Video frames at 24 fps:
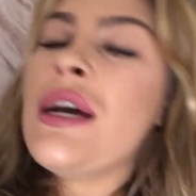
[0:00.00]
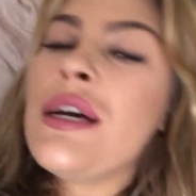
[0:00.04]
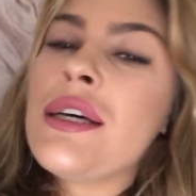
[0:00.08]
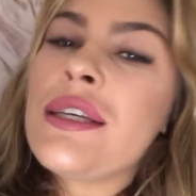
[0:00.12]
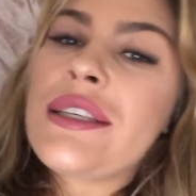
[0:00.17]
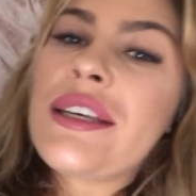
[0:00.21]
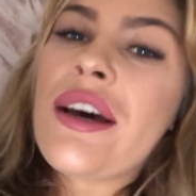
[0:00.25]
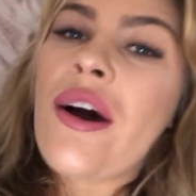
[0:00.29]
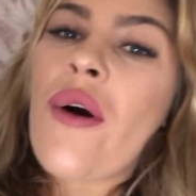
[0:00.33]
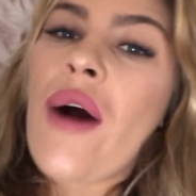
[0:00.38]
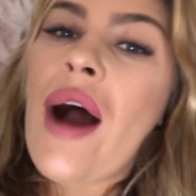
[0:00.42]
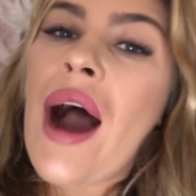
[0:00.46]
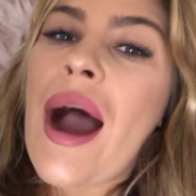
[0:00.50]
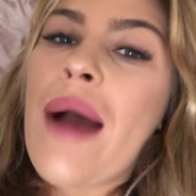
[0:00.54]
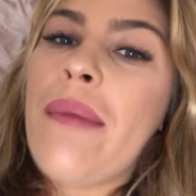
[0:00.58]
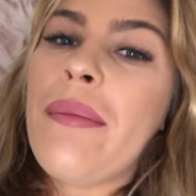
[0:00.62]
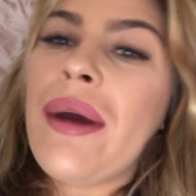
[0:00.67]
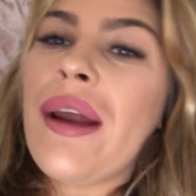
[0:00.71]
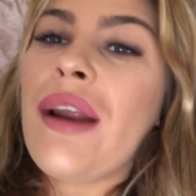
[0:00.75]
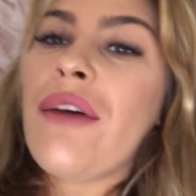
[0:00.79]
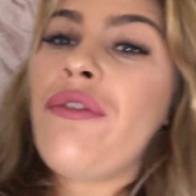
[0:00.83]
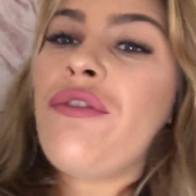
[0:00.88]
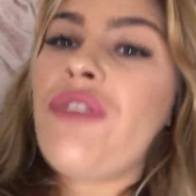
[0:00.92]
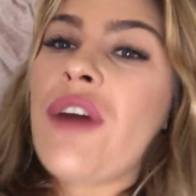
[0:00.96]
So I
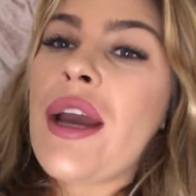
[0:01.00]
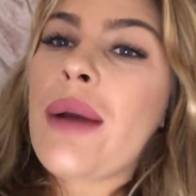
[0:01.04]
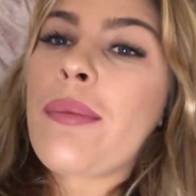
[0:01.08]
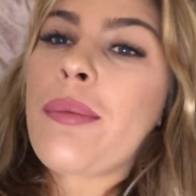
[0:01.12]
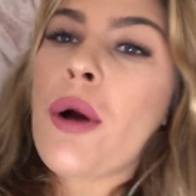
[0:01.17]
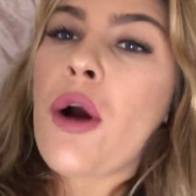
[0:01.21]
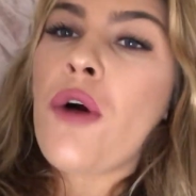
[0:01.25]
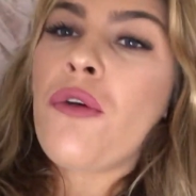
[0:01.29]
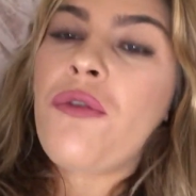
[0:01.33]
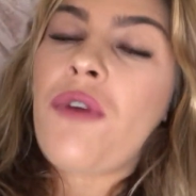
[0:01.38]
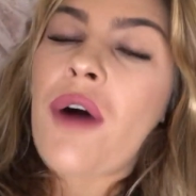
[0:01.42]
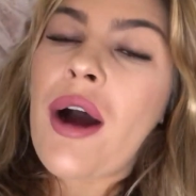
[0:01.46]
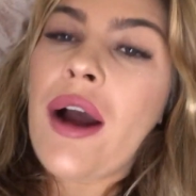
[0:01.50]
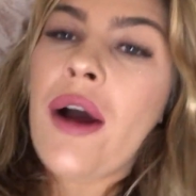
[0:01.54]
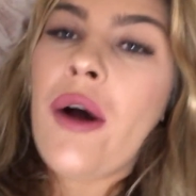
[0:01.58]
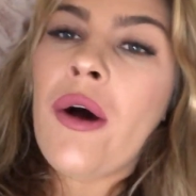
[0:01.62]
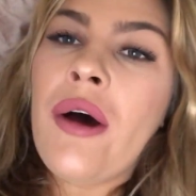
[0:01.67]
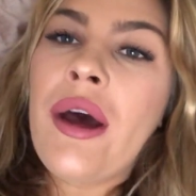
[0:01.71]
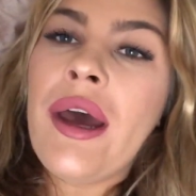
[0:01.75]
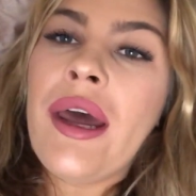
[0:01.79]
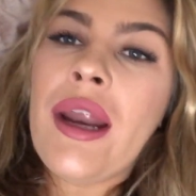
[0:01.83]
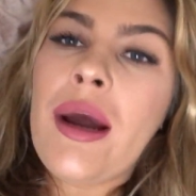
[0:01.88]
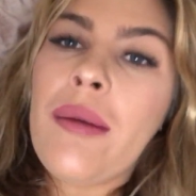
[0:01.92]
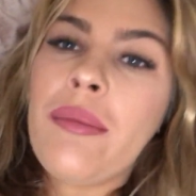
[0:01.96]
made a fake
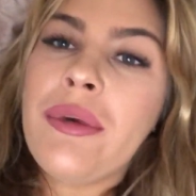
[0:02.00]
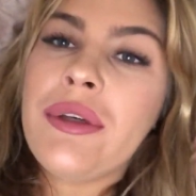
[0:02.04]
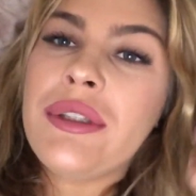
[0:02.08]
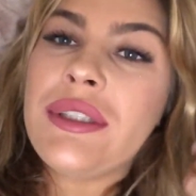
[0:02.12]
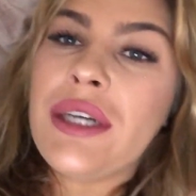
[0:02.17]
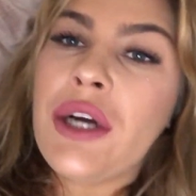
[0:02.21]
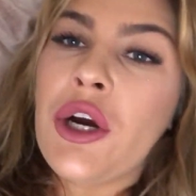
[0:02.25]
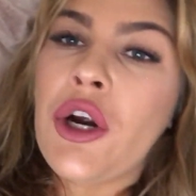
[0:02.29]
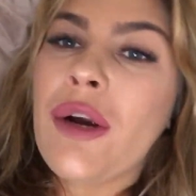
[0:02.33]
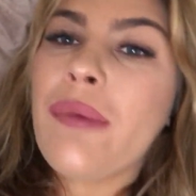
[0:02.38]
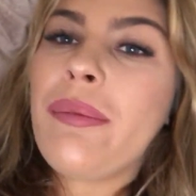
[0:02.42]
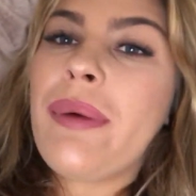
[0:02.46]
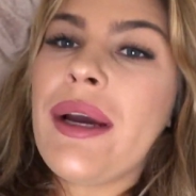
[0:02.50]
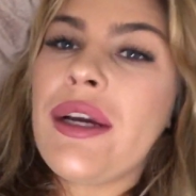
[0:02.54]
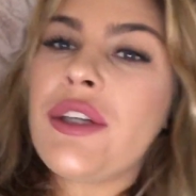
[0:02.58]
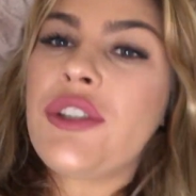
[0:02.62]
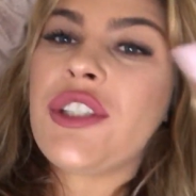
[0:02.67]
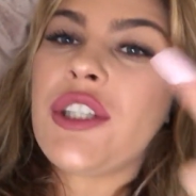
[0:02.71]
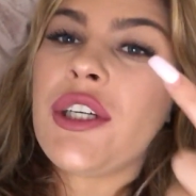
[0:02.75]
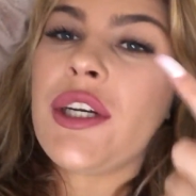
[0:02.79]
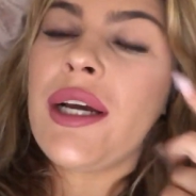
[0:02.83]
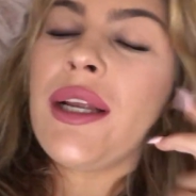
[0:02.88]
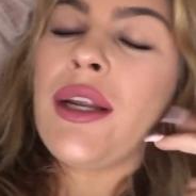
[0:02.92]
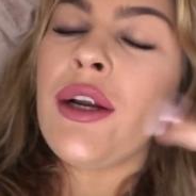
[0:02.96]
profile and I'm using her
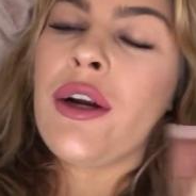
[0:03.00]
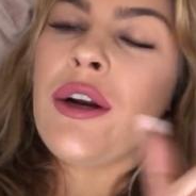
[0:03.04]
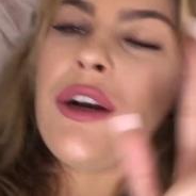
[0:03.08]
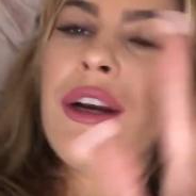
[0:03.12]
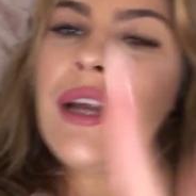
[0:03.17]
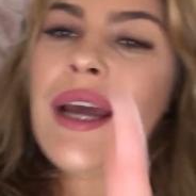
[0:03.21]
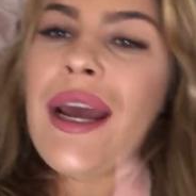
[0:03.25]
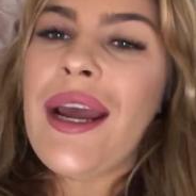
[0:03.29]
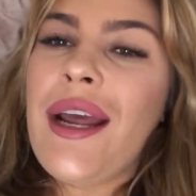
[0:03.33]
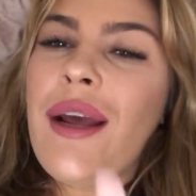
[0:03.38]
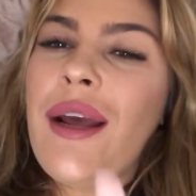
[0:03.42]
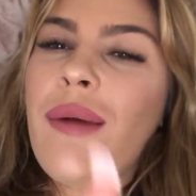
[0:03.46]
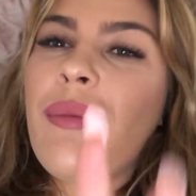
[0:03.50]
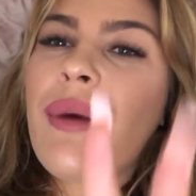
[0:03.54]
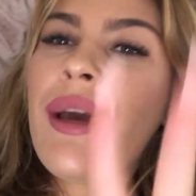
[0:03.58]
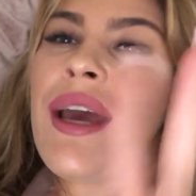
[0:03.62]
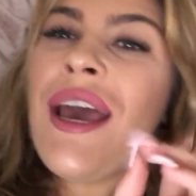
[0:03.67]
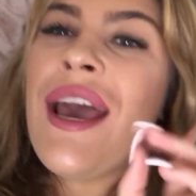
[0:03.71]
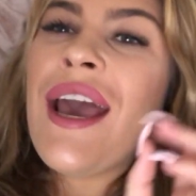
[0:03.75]
picture and her name.